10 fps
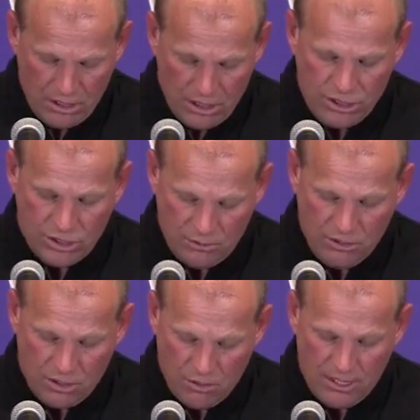He
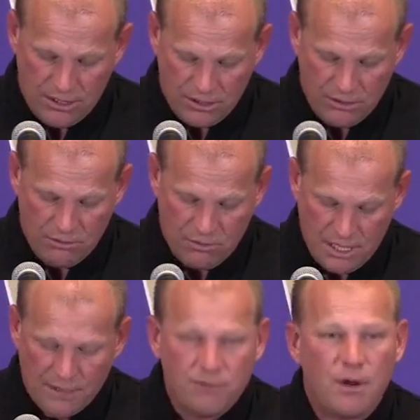should grow
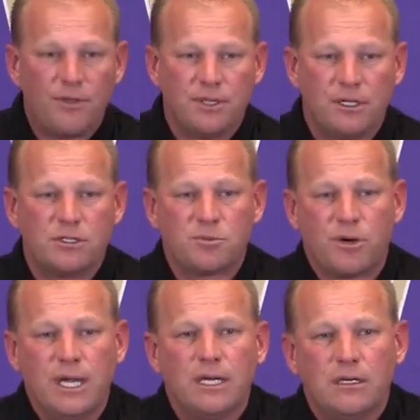into throughout the
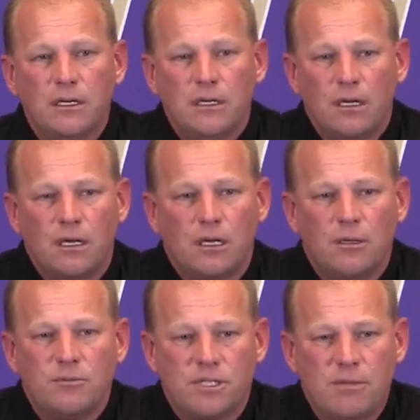spring,
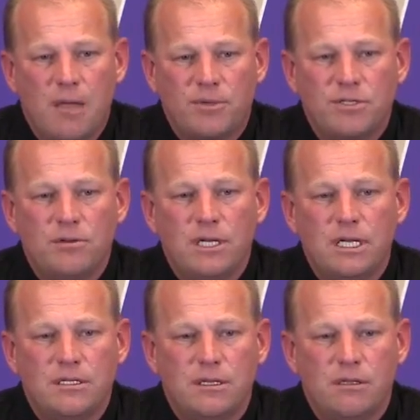some
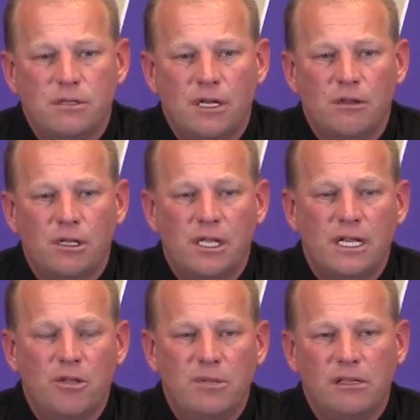opportunity to, you know,
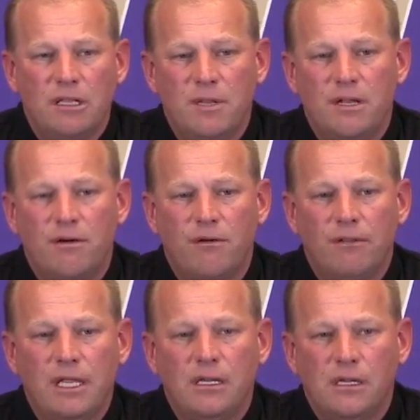again, he'll be limited
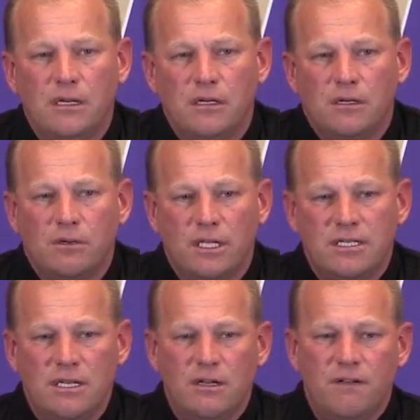early. We'll
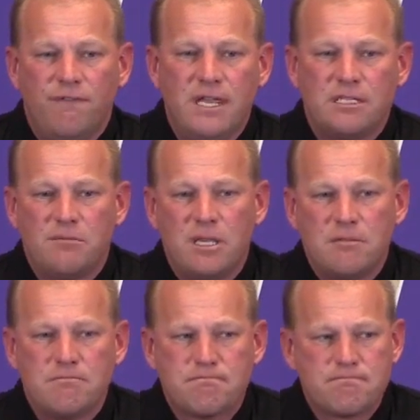continue to phase him in.